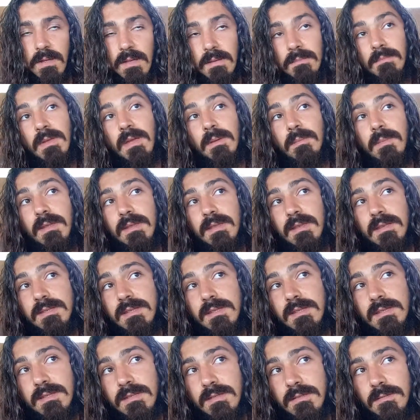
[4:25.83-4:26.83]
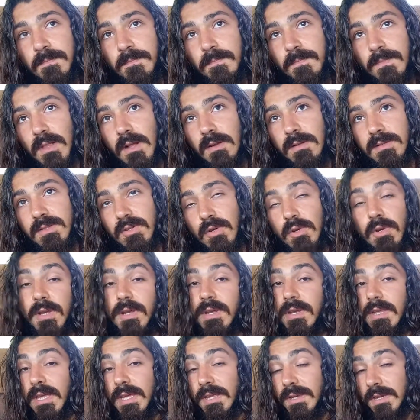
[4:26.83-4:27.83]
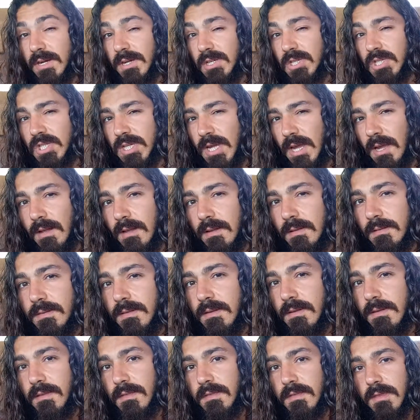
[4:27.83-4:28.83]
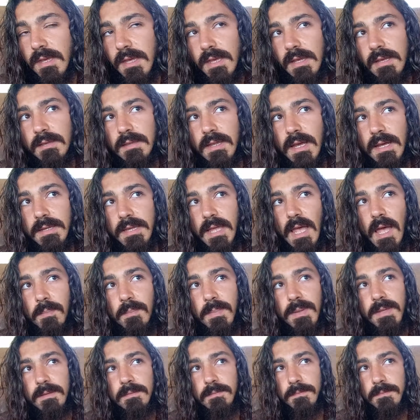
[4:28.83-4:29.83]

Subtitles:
Maybe this is also an inner child thing that happened